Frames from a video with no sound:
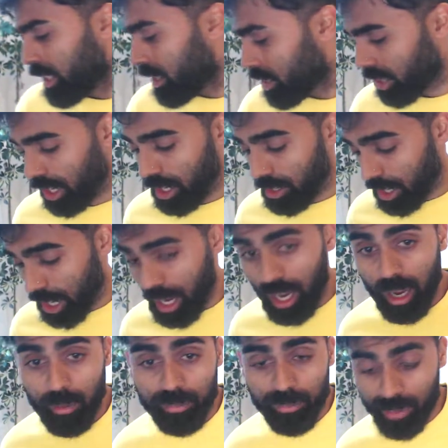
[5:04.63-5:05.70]

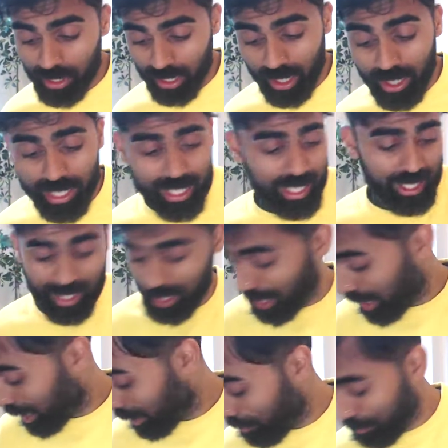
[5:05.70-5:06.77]
So guys,
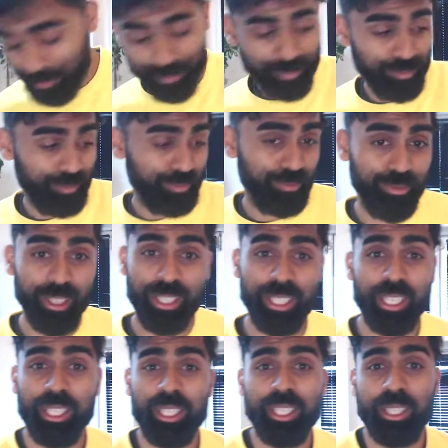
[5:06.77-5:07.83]
this
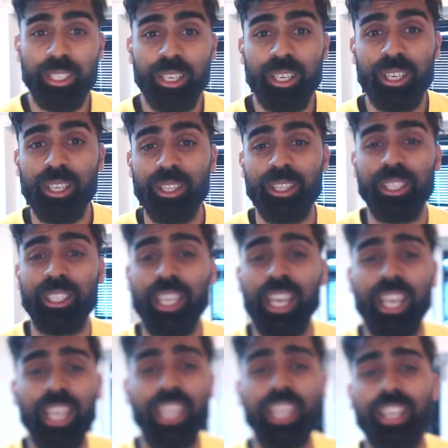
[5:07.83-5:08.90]
is the
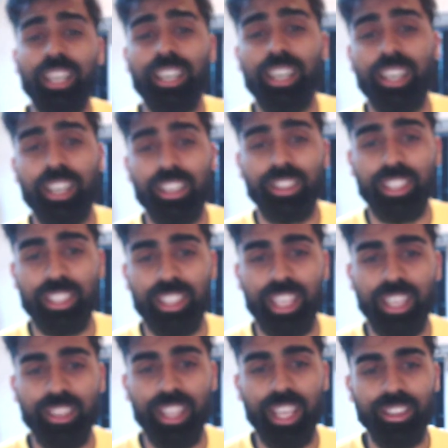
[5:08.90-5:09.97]
day.
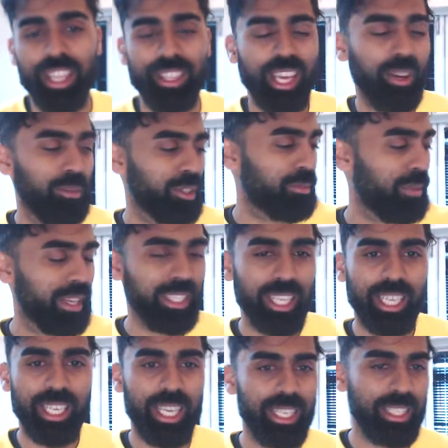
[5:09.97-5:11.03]
That was my
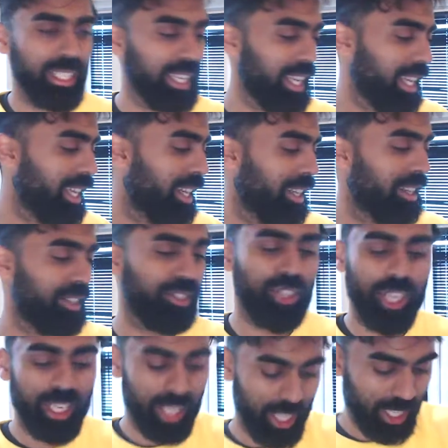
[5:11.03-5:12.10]
day yesterday.
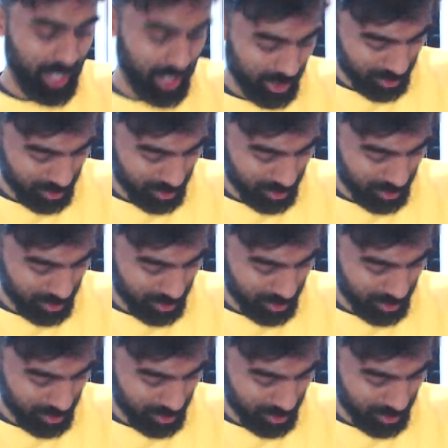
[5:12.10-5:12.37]
Jenny,